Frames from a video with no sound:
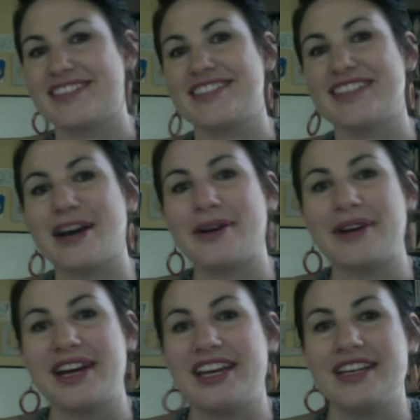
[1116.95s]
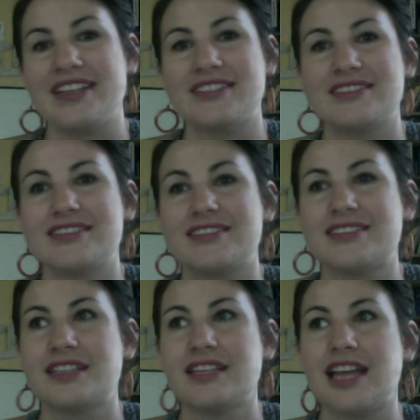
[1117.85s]
It's how I
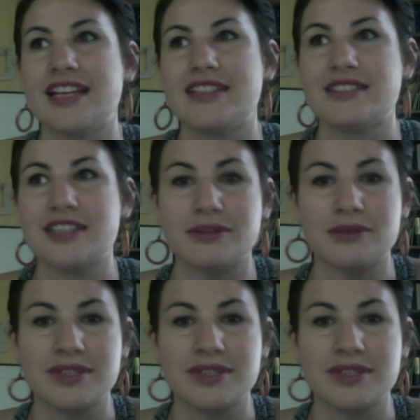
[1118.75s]
like deal with